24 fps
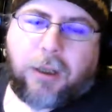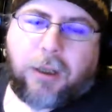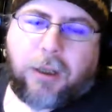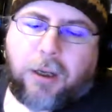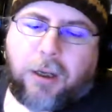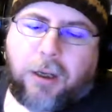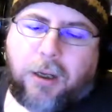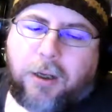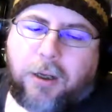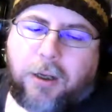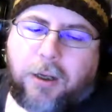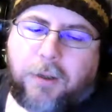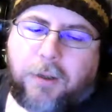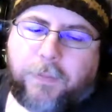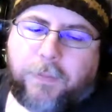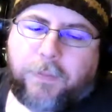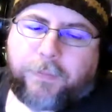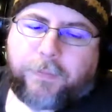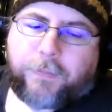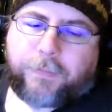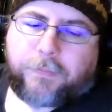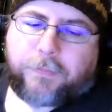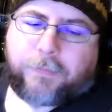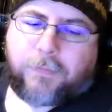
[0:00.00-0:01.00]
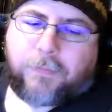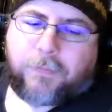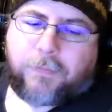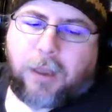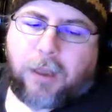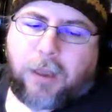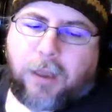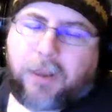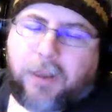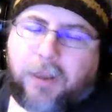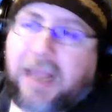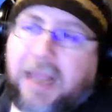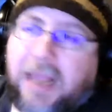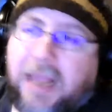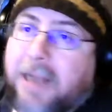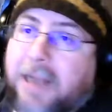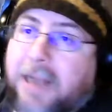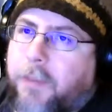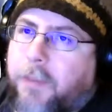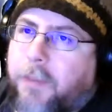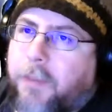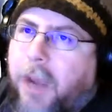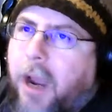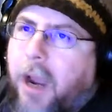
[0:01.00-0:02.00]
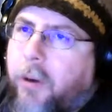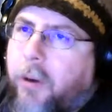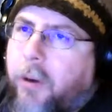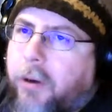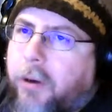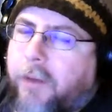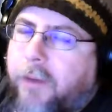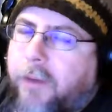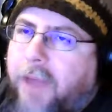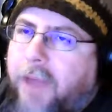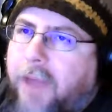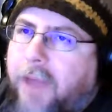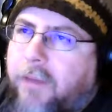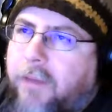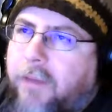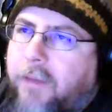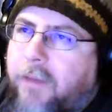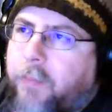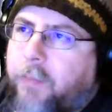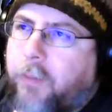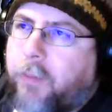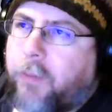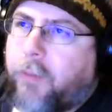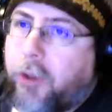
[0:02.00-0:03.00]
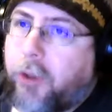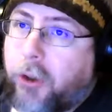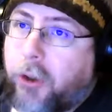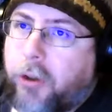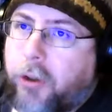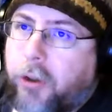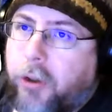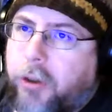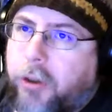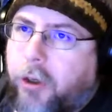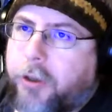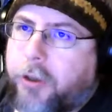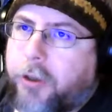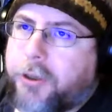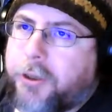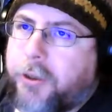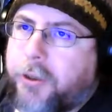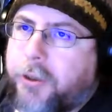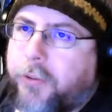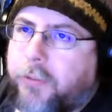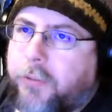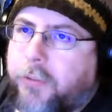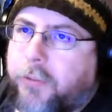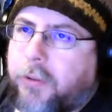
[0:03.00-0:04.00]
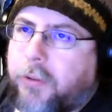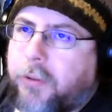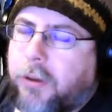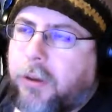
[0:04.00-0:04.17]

But that's the power of having a good cartoon.